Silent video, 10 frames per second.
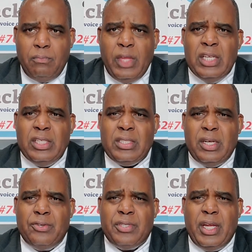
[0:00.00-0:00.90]
And just
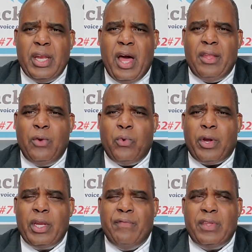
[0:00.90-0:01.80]
understanding how they
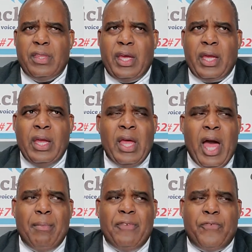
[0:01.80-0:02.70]
work and everything.
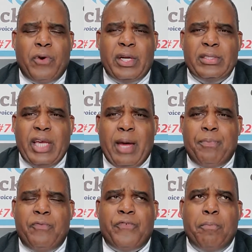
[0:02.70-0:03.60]
I mean, for
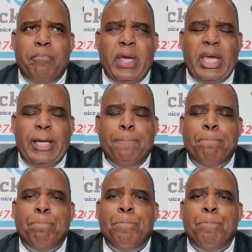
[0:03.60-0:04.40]
example, for me,